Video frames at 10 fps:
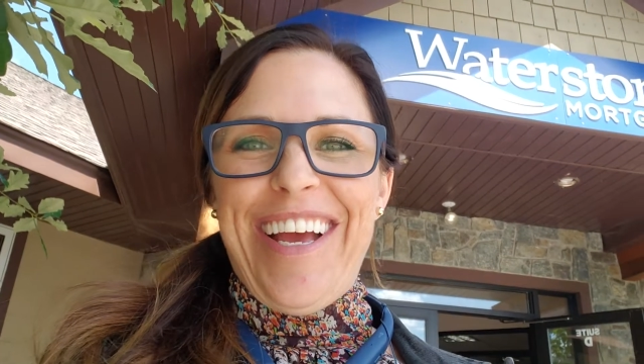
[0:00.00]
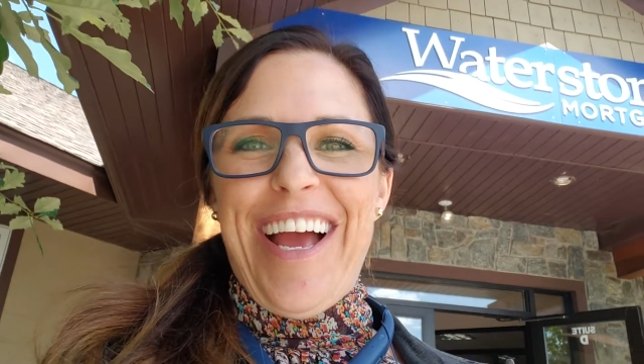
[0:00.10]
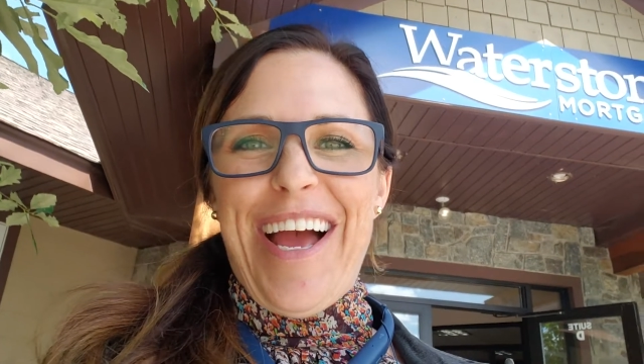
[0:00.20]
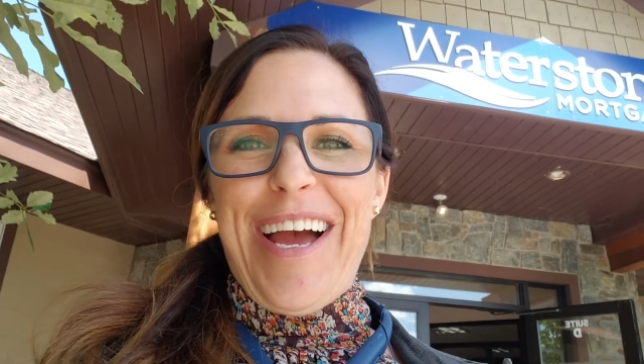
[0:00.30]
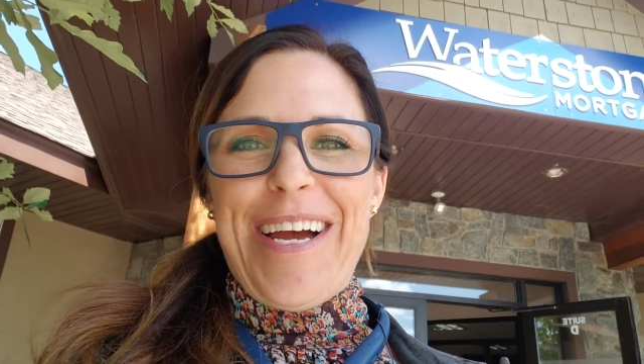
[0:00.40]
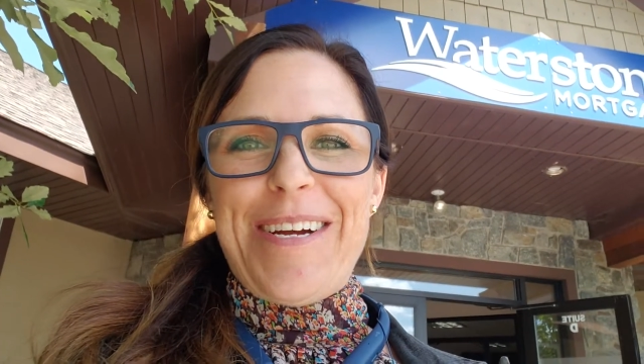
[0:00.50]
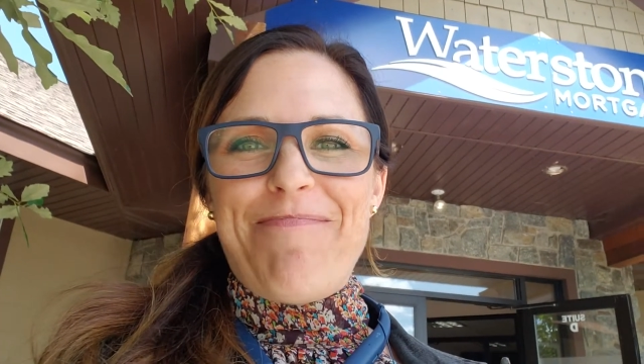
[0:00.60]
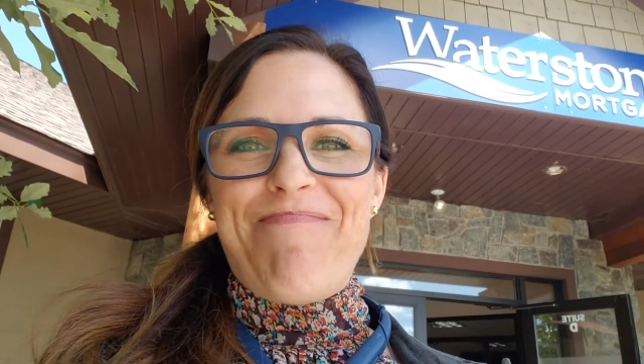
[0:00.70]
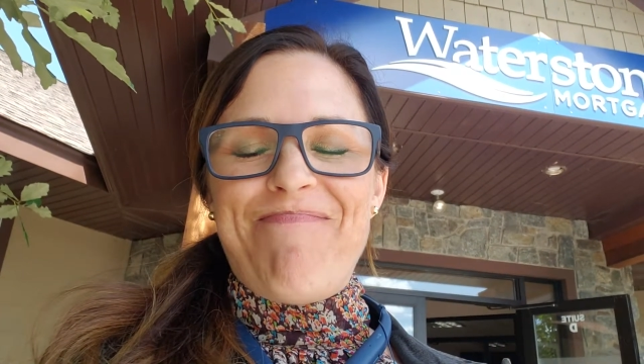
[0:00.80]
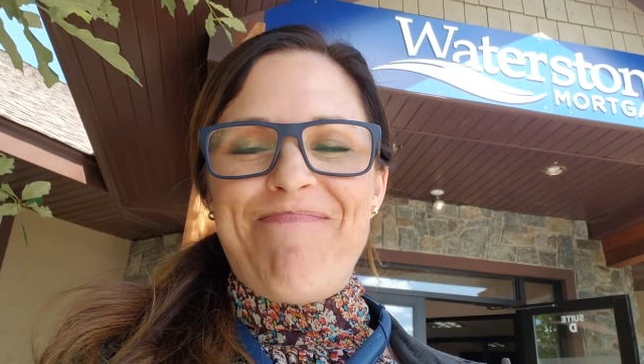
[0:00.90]

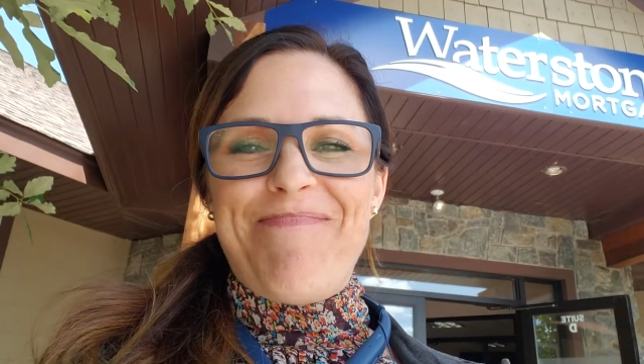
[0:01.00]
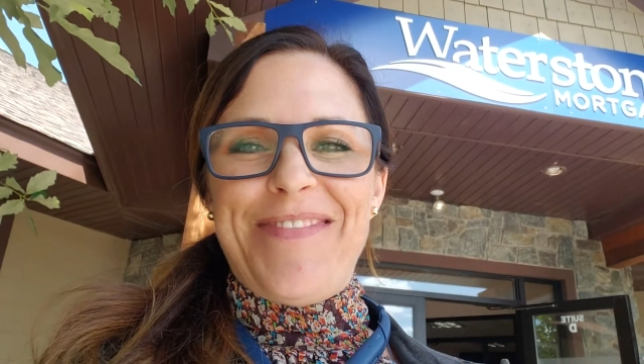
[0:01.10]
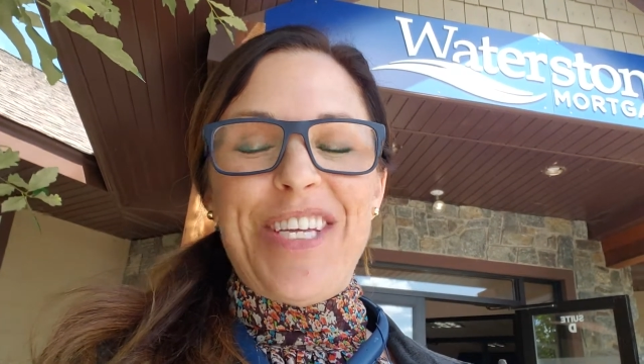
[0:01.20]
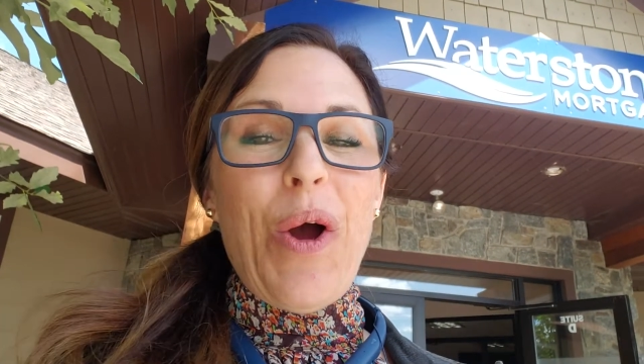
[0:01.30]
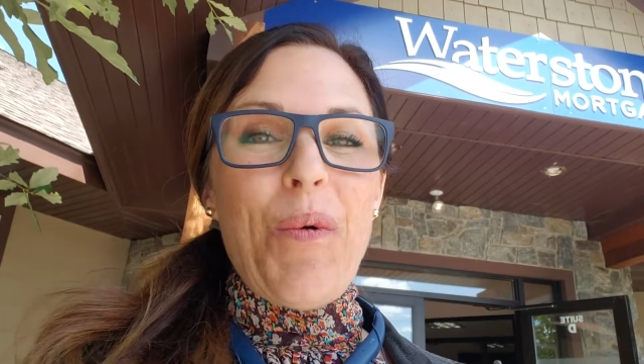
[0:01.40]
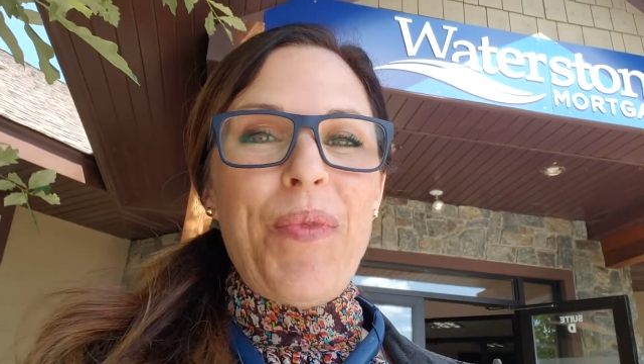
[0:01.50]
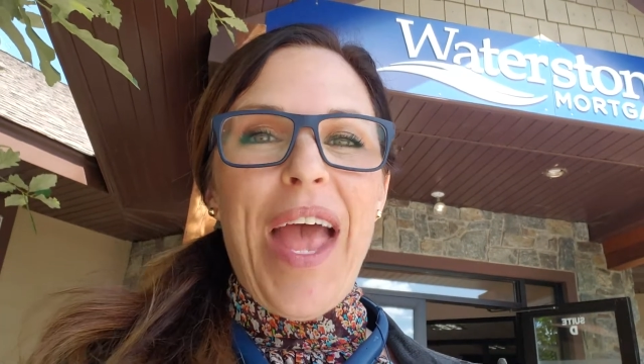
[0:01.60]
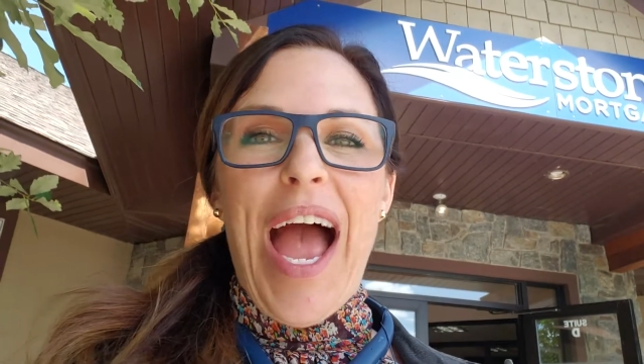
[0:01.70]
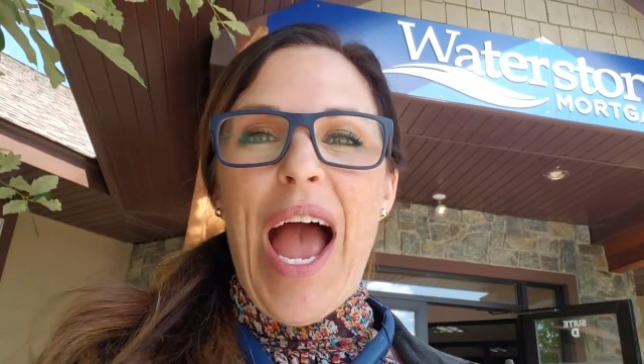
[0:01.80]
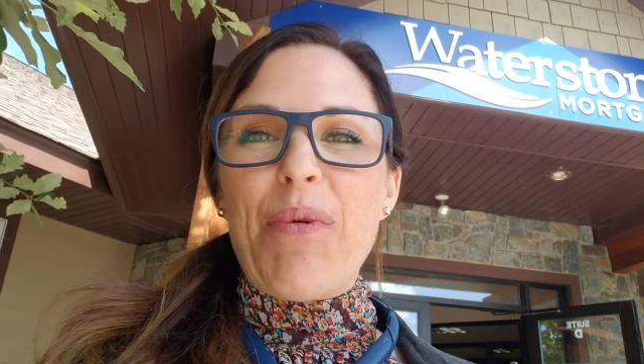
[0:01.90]
Um, so
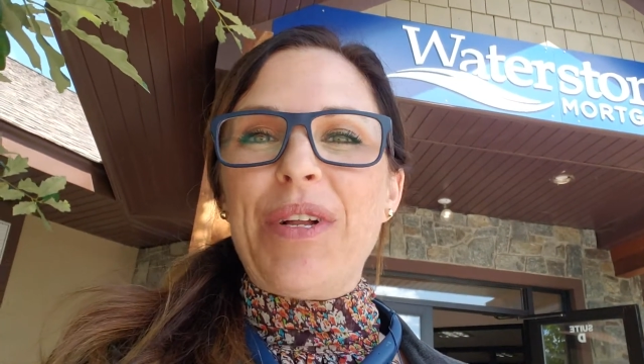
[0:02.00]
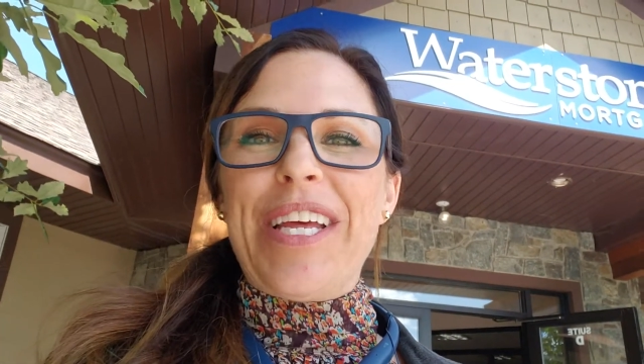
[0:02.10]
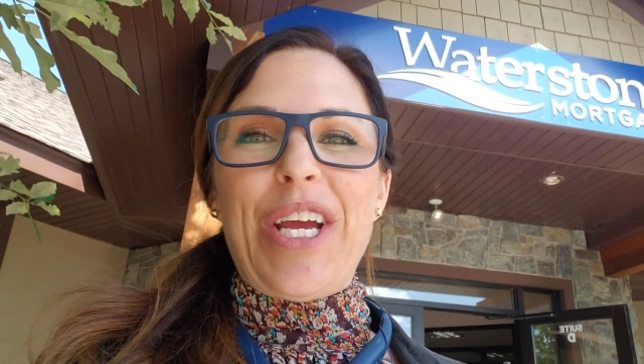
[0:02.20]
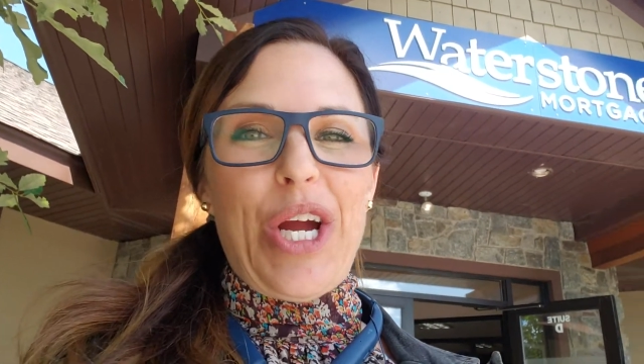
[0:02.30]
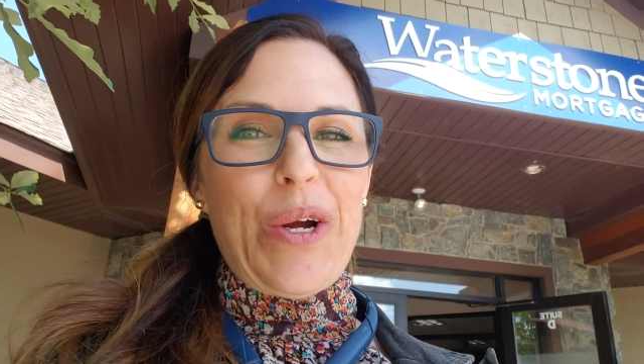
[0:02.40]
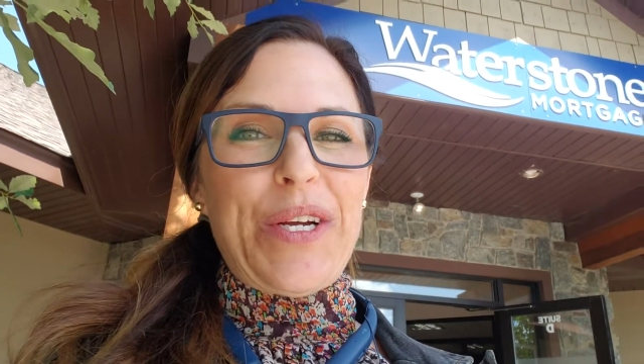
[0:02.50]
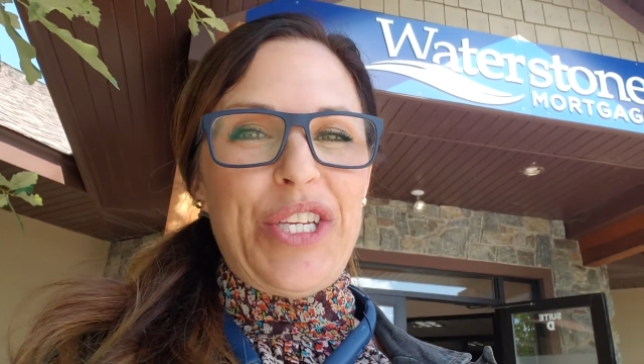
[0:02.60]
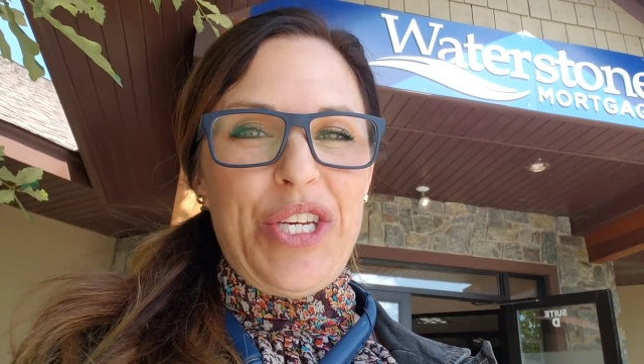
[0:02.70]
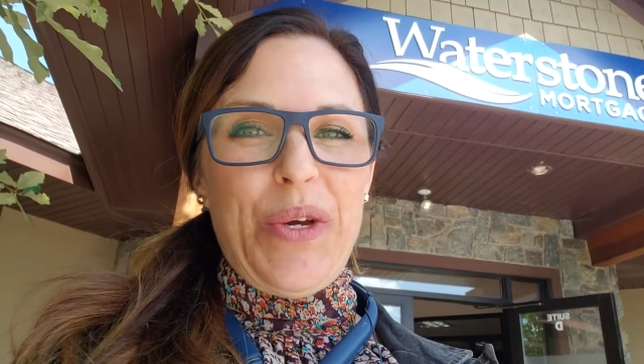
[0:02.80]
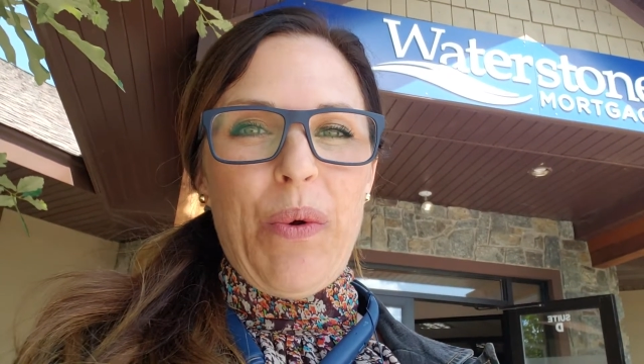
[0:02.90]
I will
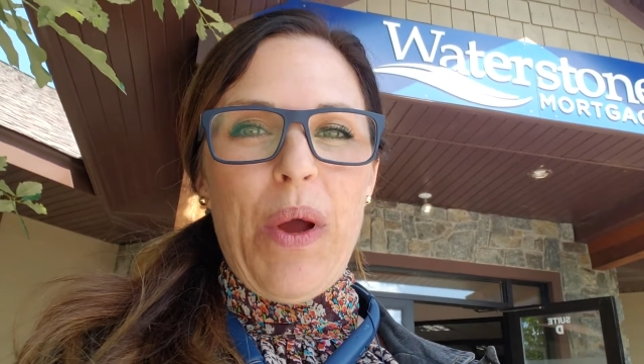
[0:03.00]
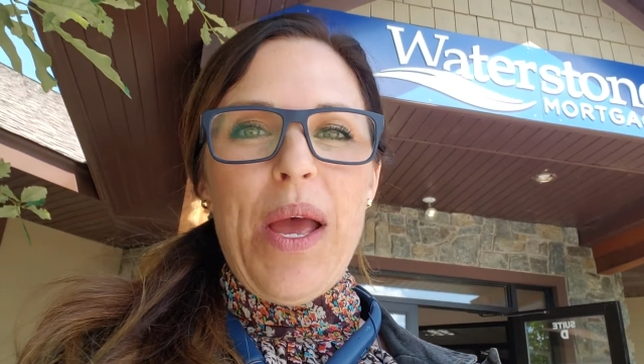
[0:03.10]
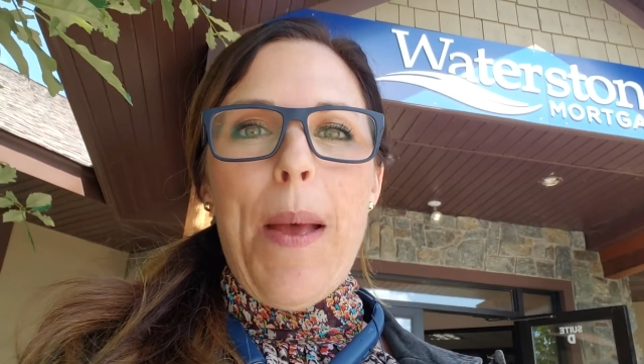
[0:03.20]
encourage you